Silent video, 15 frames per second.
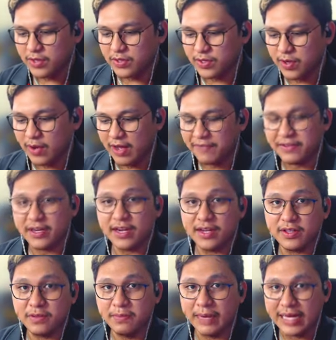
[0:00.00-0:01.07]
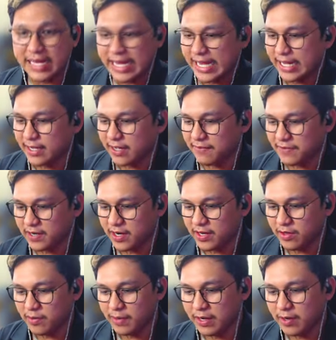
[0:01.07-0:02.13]
So after ka dito mag-link, after ka
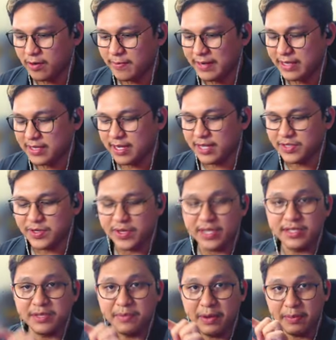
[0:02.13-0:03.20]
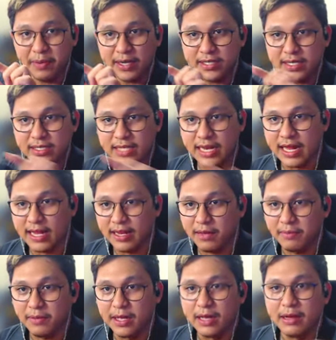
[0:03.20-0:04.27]
dito mag-normal attack, as you can see, may bar dyan sa
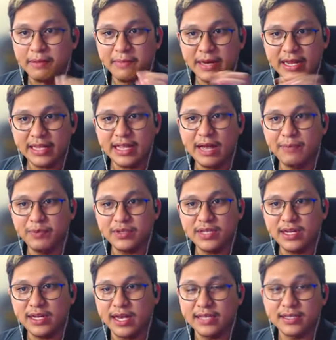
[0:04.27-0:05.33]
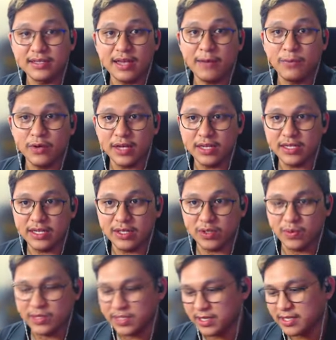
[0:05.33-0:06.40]
ilalim. Pag natapos yan guys, sasabog yan
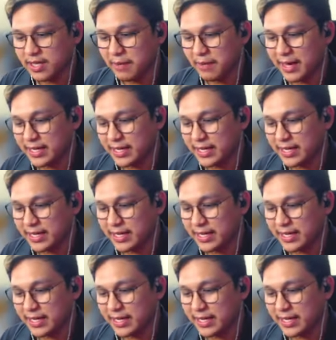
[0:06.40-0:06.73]
dito, which is a